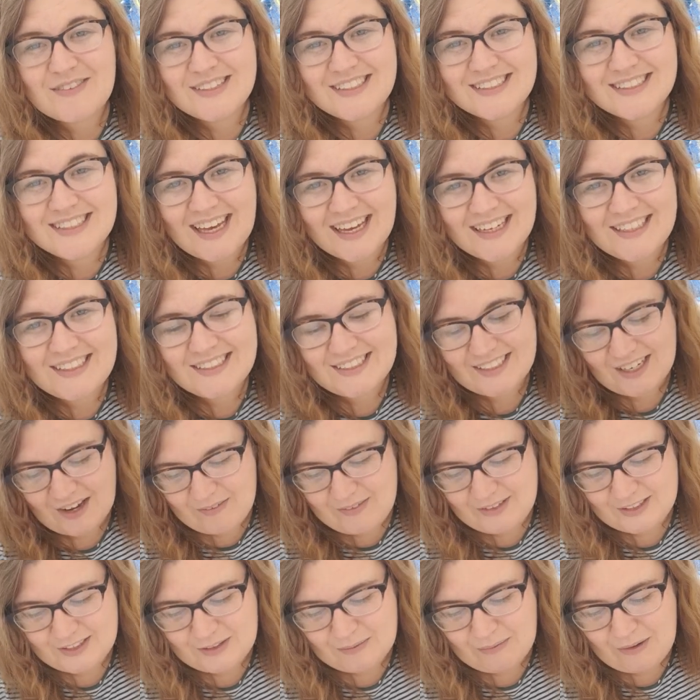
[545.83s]
I decided to go
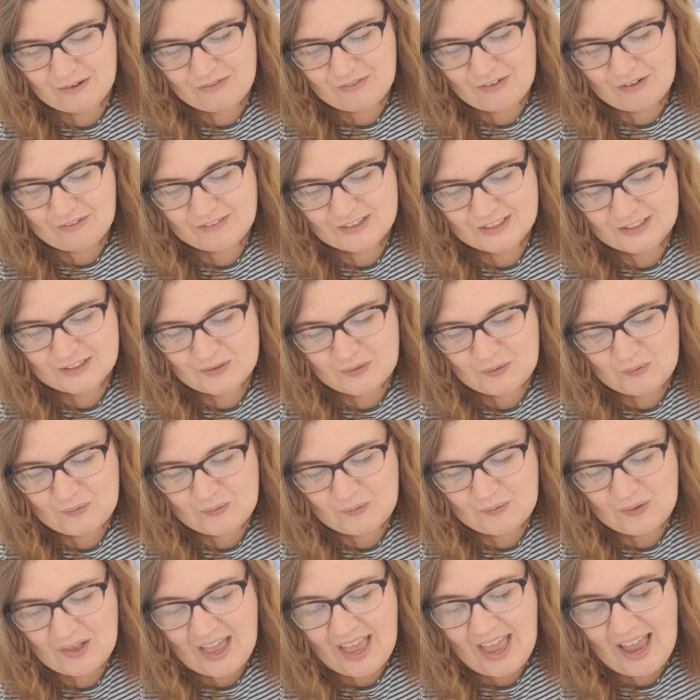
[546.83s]
and do my forest
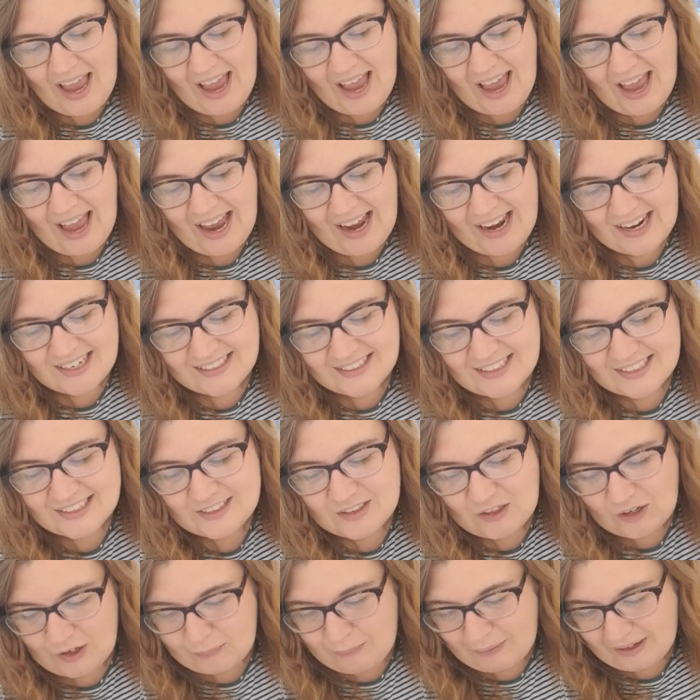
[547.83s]
school, and I
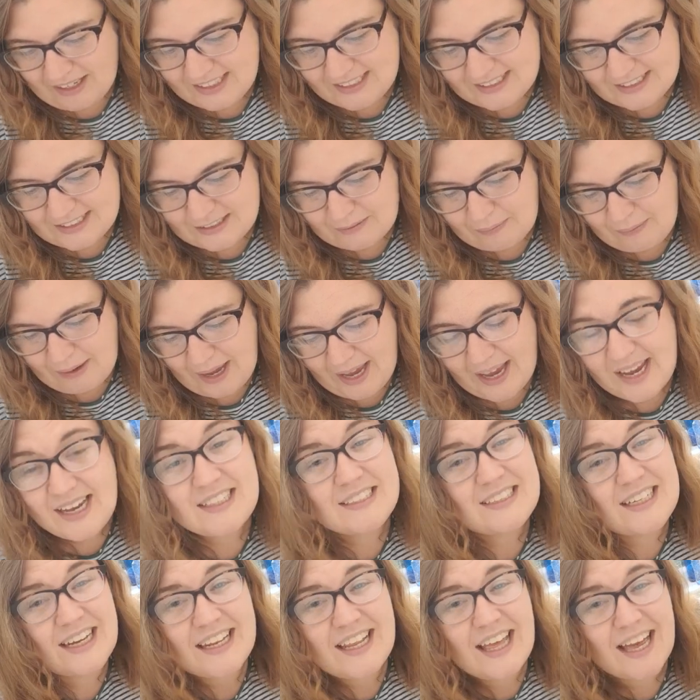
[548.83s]
started my Insta
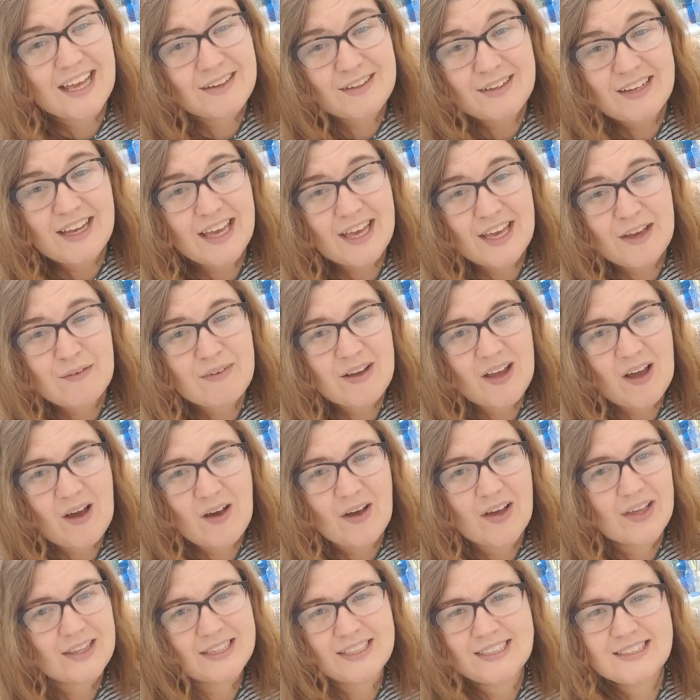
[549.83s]
page, and then here we
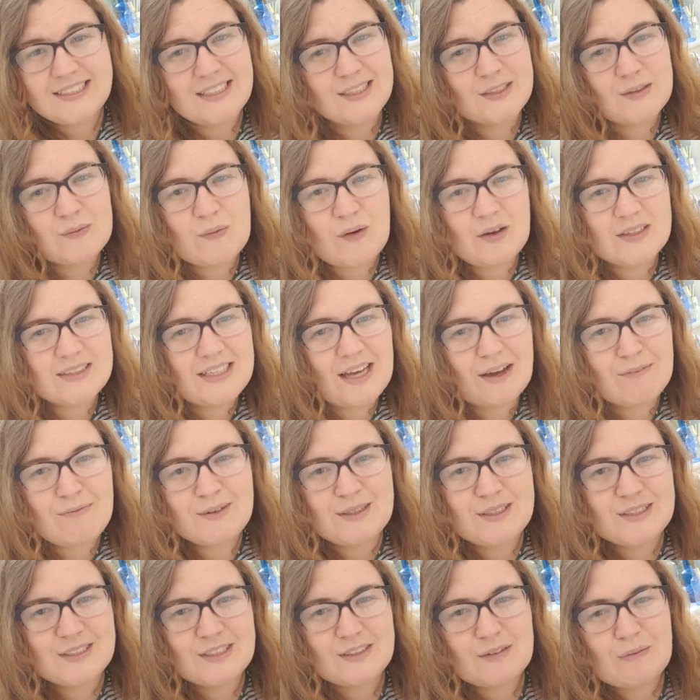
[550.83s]
are. This is what's
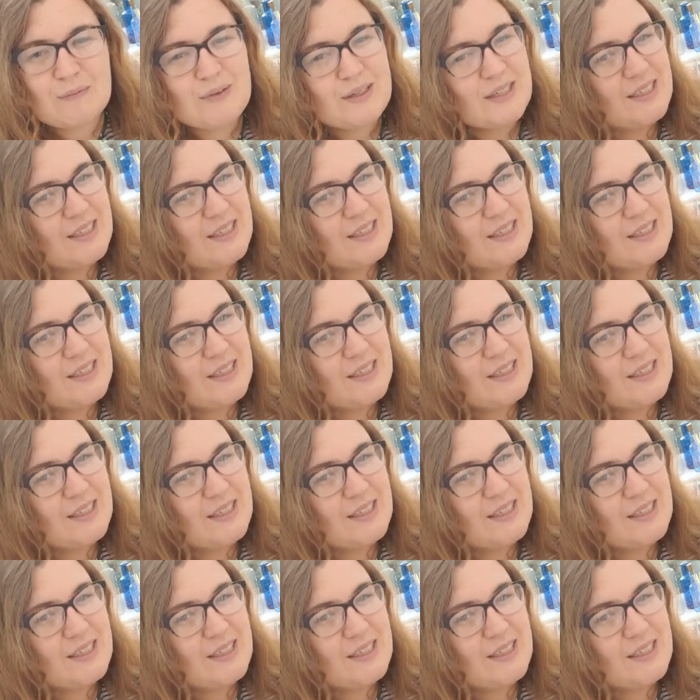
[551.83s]
happened.